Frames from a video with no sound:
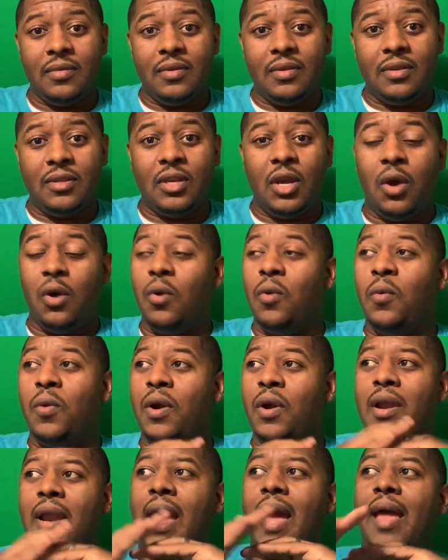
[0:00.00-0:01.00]
So
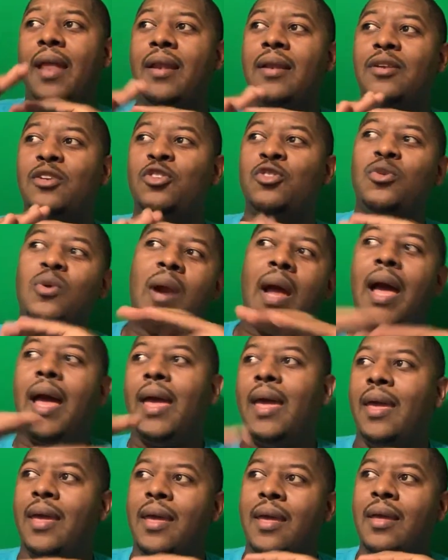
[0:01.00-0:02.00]
we're not
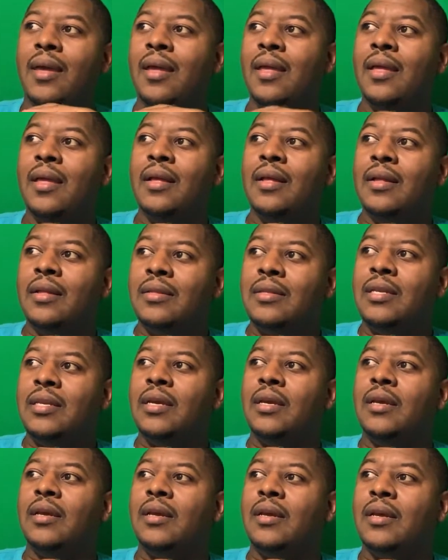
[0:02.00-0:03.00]
trying
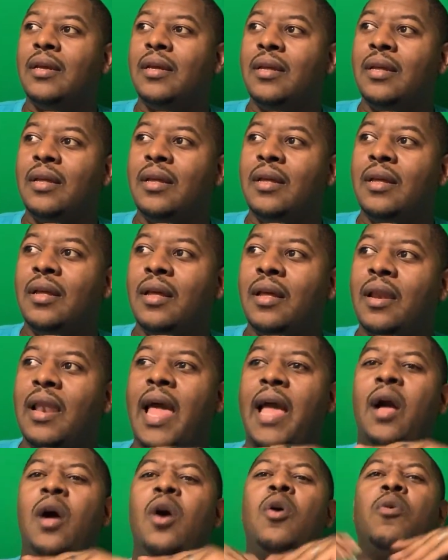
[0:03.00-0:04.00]
to,
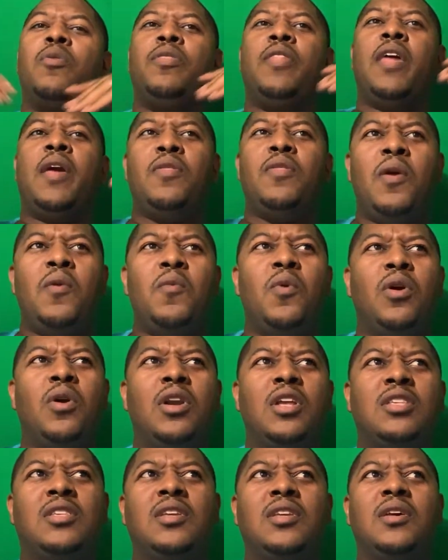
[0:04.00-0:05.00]
like, oh, they want
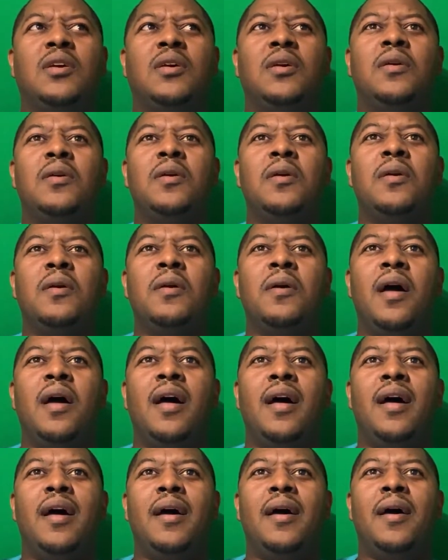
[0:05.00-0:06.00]
us to
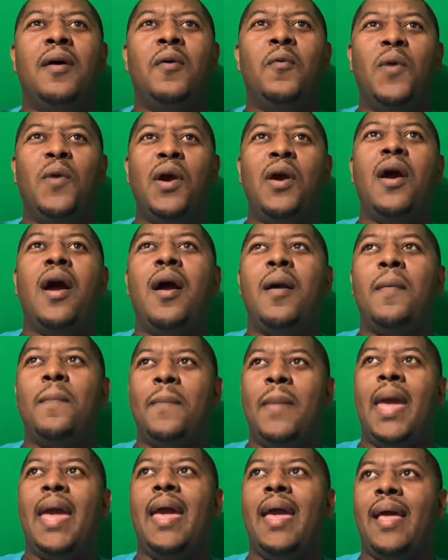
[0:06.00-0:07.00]
wear our
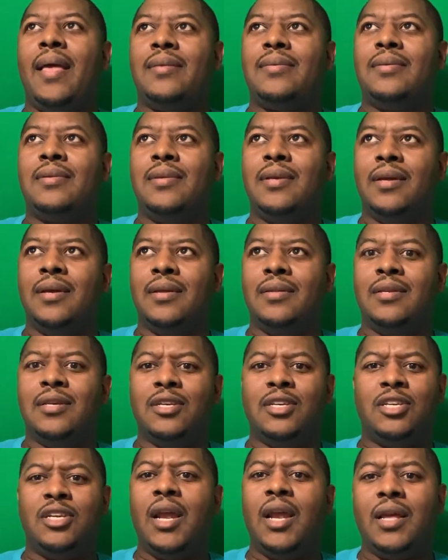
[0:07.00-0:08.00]
masks to
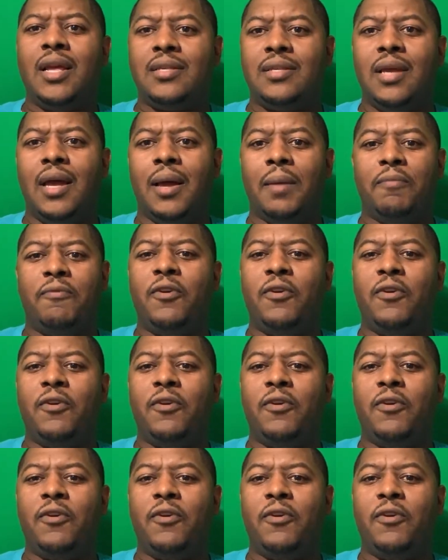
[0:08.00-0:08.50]
shut us up.